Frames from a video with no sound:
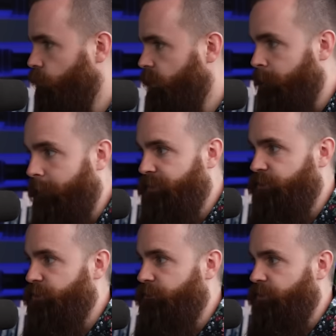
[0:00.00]
We can maybe
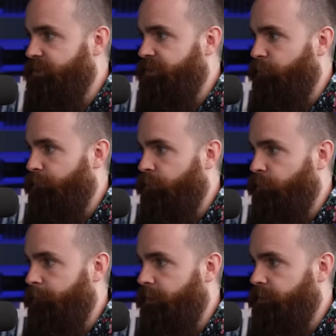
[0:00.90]
search for Cisco
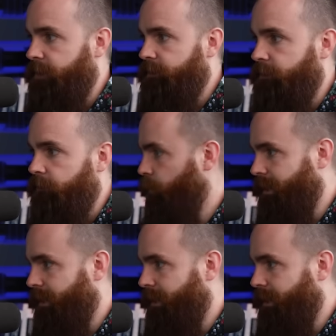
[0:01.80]
vulnerabilities.